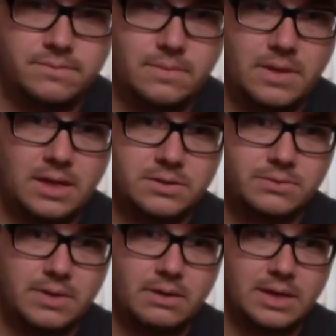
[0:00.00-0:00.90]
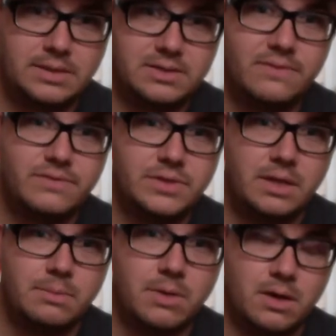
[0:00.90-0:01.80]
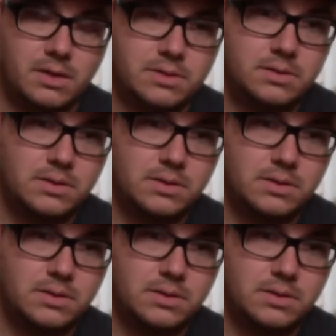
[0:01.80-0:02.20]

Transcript: and that's around like $17.